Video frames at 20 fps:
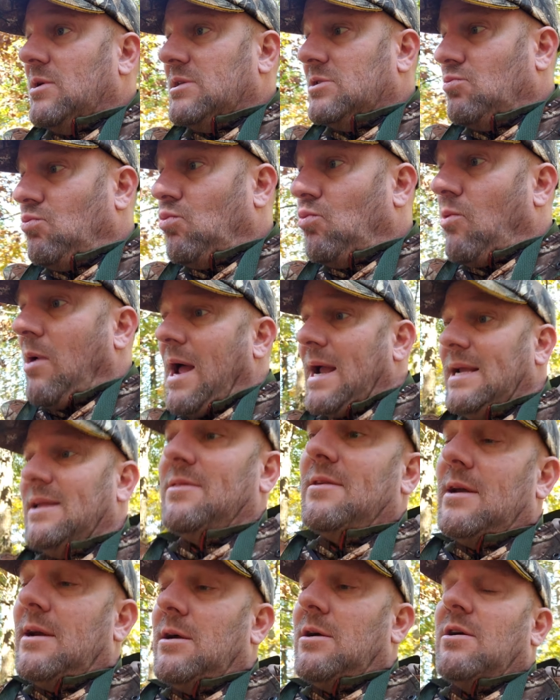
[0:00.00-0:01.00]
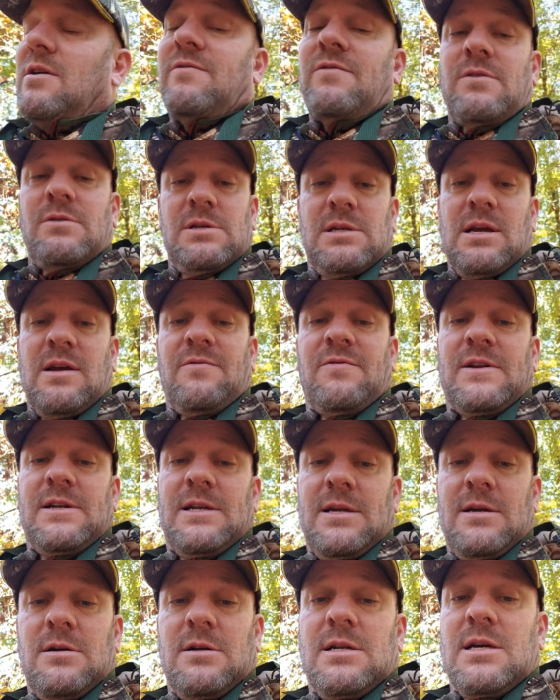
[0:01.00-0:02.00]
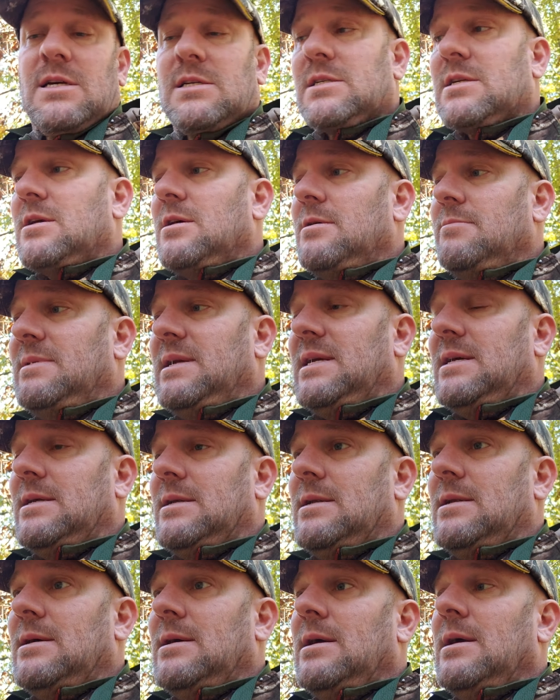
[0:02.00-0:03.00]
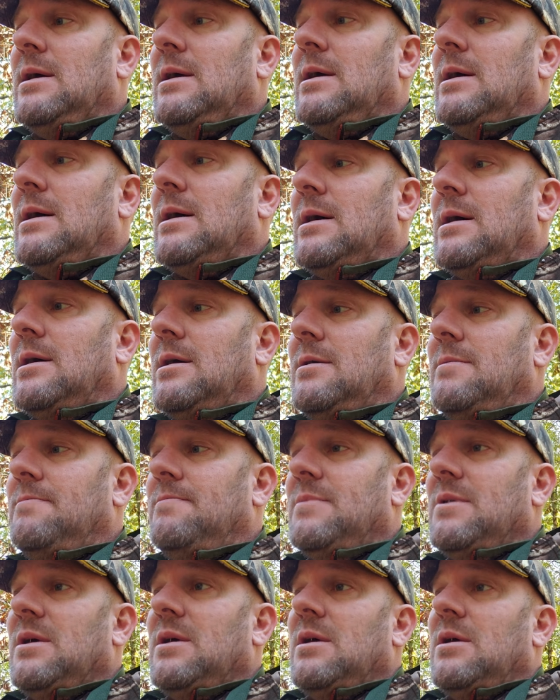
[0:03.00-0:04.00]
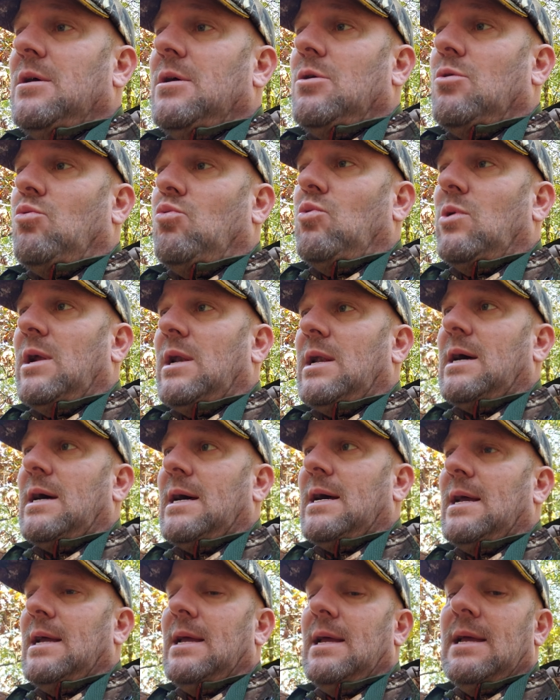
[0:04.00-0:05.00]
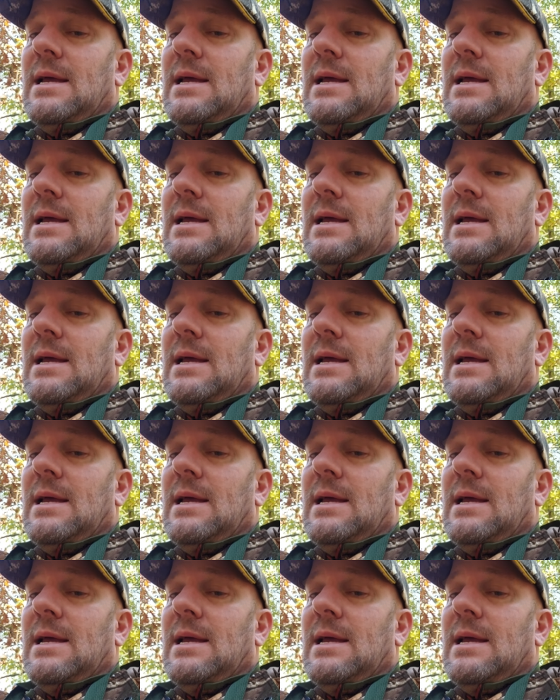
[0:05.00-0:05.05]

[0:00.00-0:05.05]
is right there if a deer does come in. When I